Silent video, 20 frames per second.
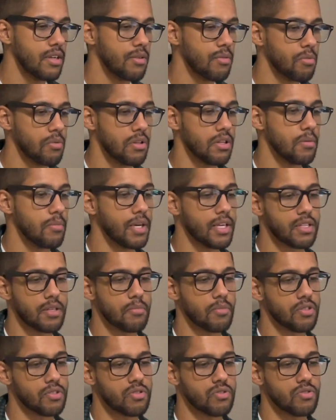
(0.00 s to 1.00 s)
really make the
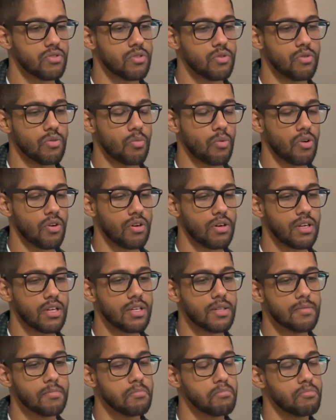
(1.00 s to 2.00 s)
muscles do the work.
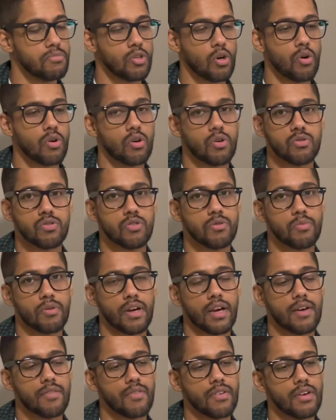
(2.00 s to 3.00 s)
Don't go super
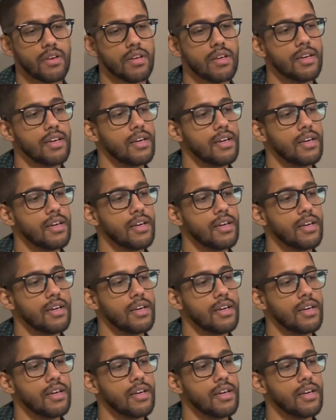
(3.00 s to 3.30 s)
heavy.